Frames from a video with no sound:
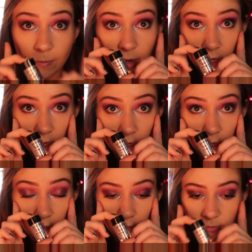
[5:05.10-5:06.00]
on my
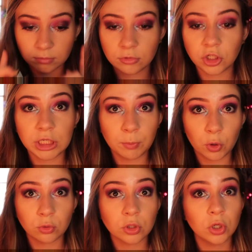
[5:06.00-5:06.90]

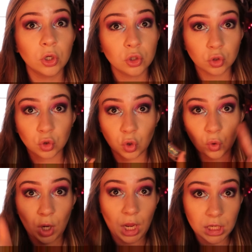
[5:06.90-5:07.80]
cheekbones.
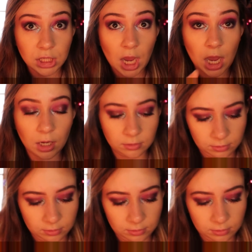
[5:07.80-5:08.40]
So yeah,